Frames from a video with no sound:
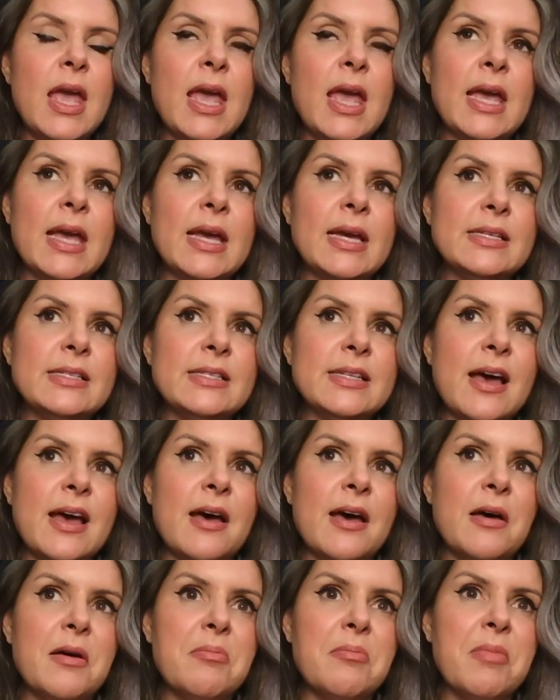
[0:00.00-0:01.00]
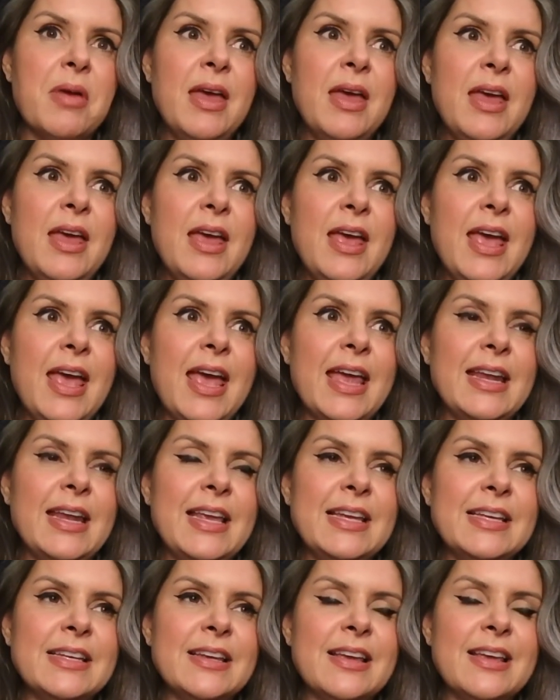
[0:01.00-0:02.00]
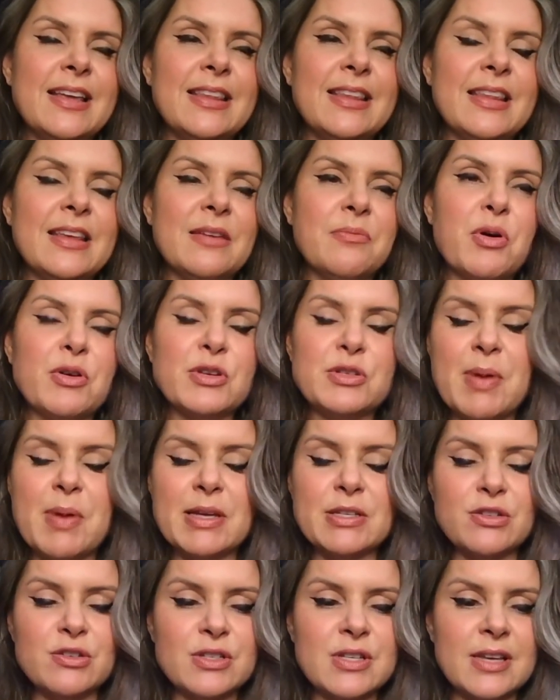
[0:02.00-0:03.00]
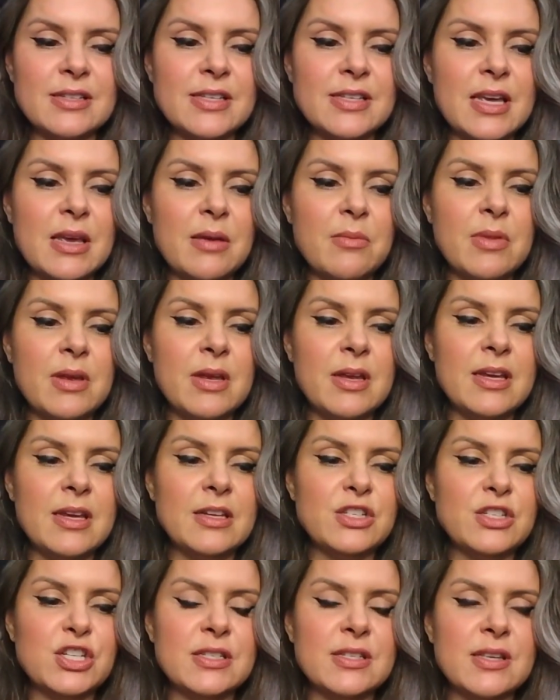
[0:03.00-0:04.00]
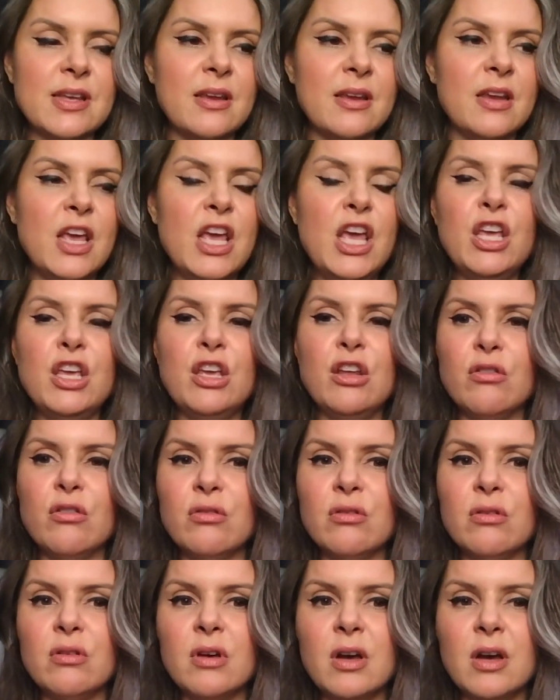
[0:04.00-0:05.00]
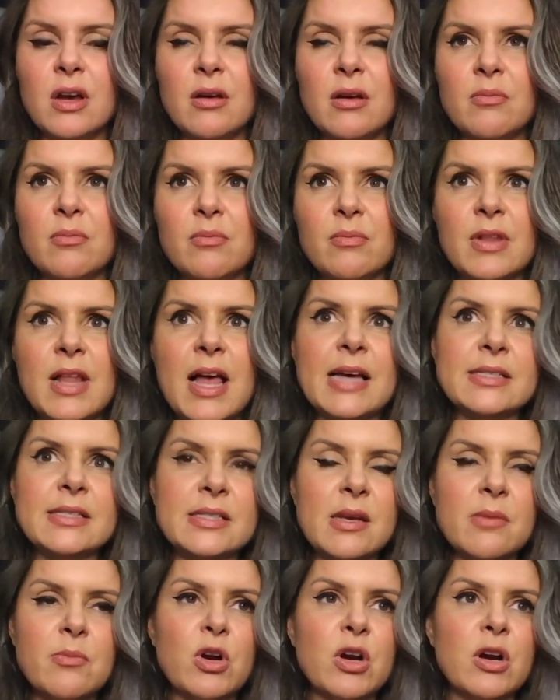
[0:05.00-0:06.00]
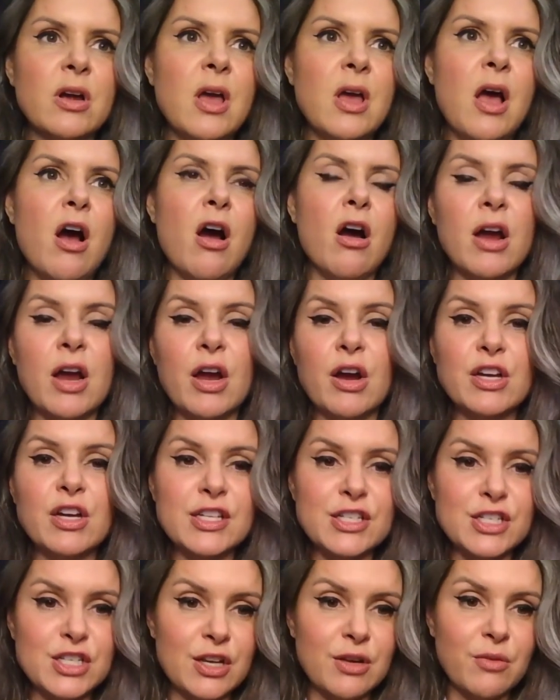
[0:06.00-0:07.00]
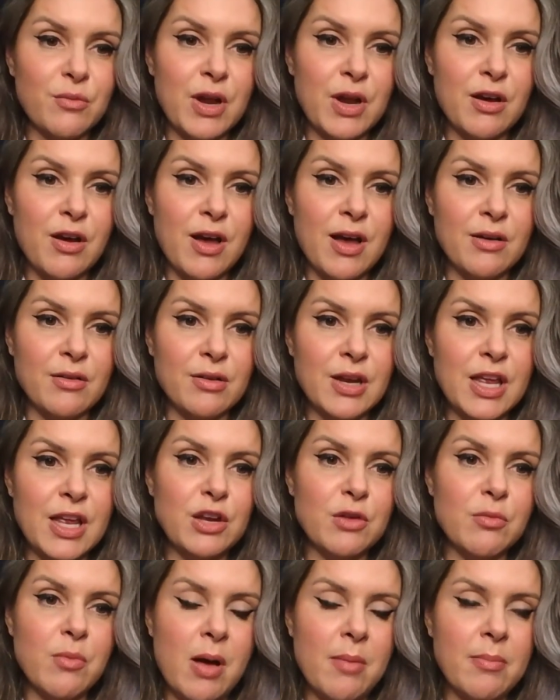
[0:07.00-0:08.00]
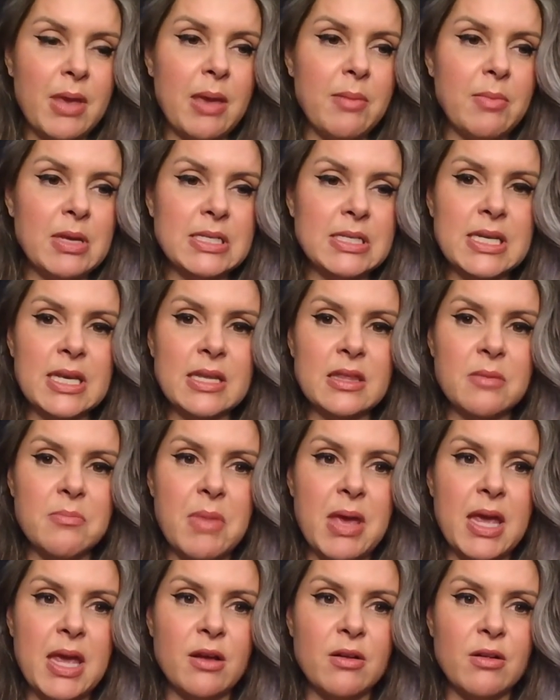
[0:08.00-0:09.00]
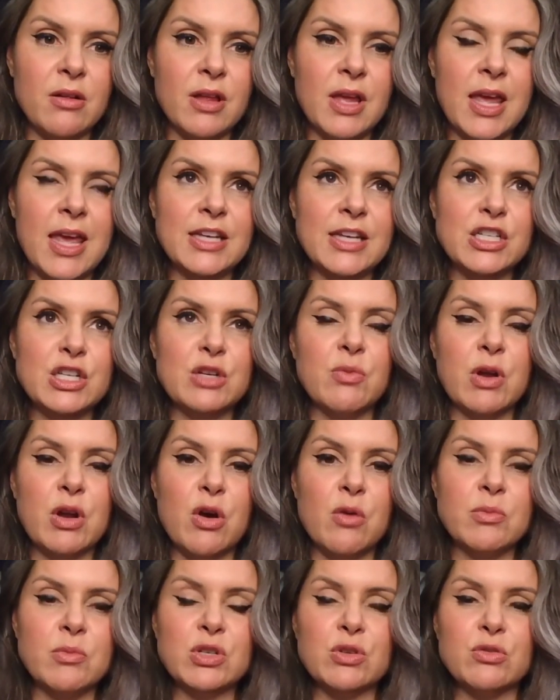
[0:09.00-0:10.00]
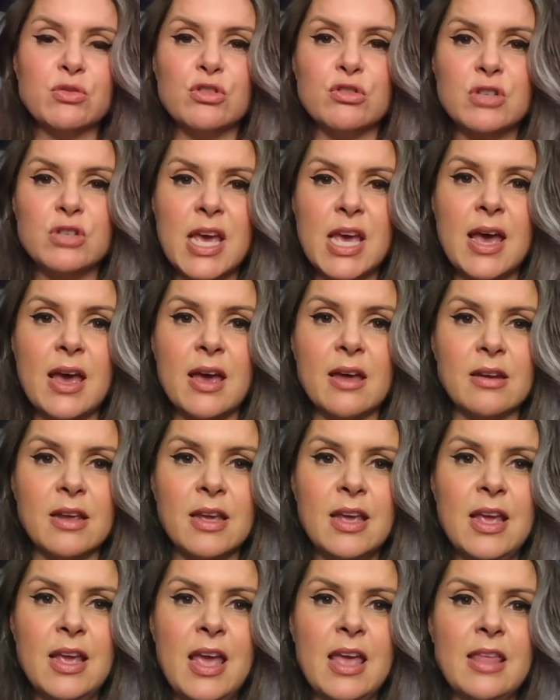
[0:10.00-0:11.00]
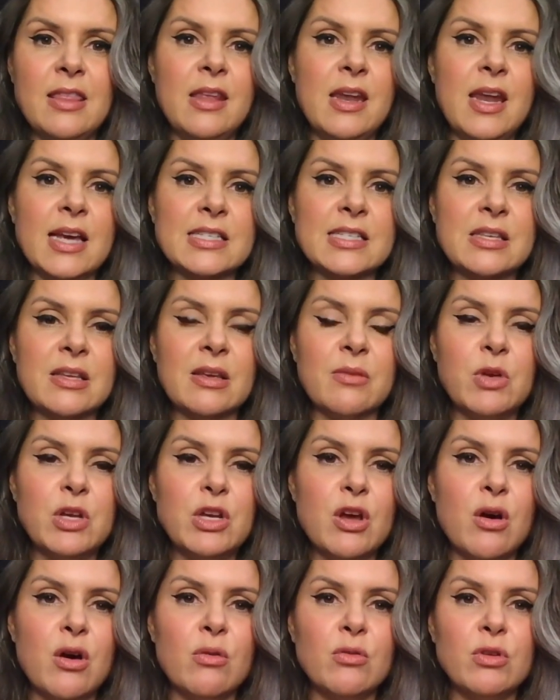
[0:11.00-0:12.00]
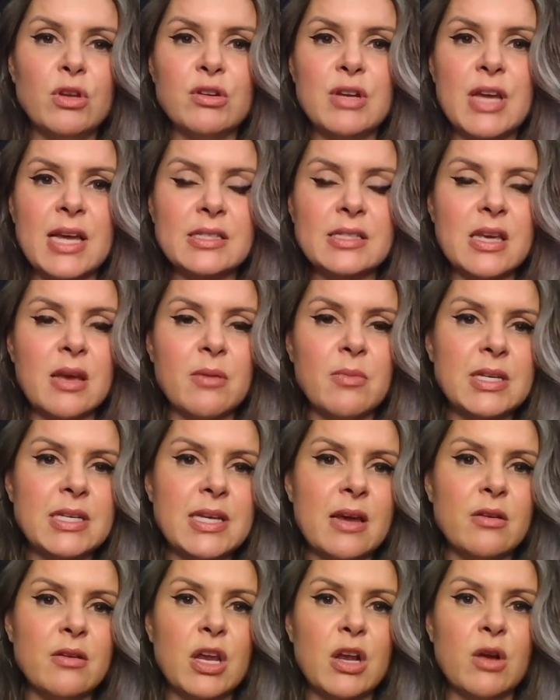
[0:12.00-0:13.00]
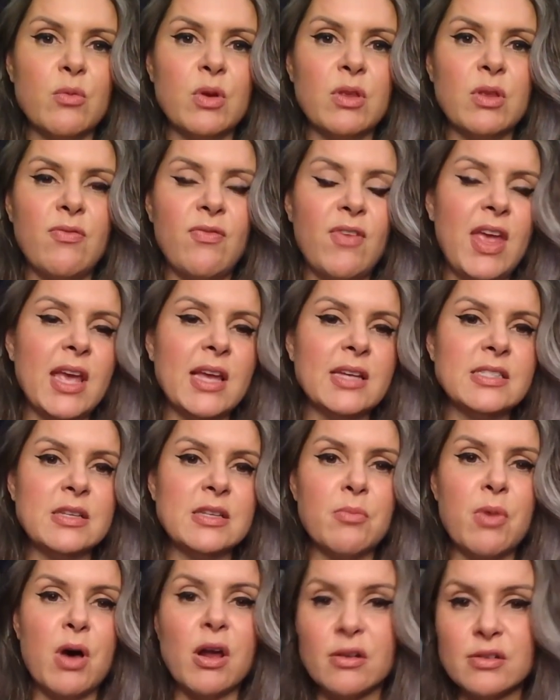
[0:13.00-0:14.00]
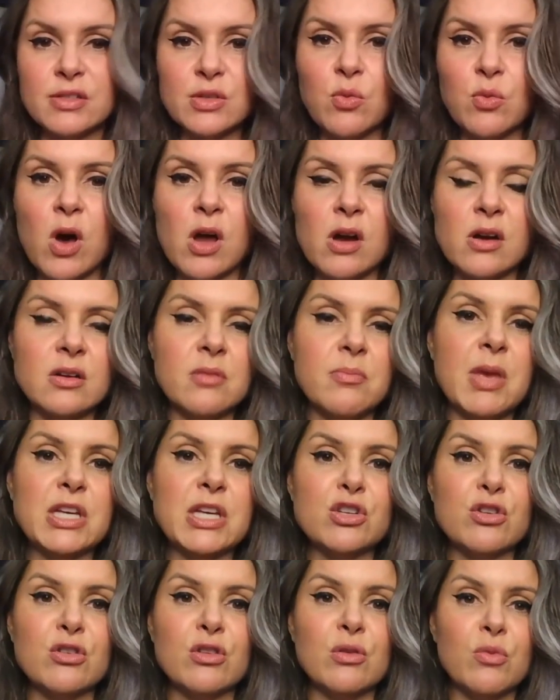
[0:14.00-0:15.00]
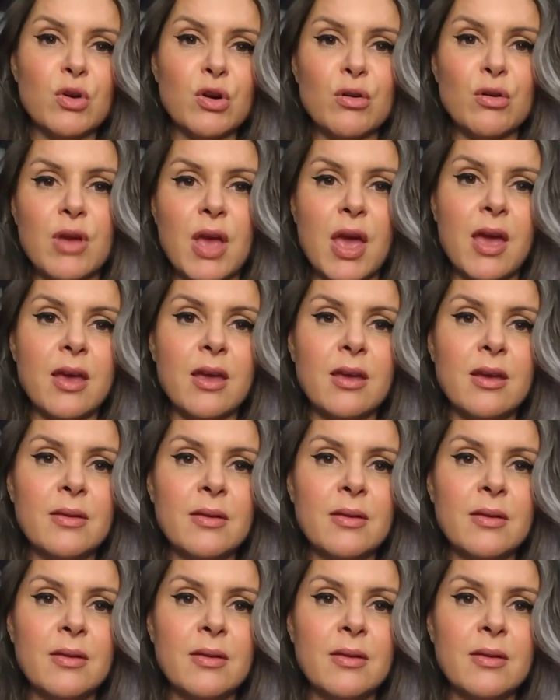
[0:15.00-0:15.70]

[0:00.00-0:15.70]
and the postmaster said to him, she said, last summer our air conditioning went out and your mom came in to get the mail and she went home and told your dad. And the next thing we know, your dad's coming down here with fans and bottles of water to make sure that we're okay.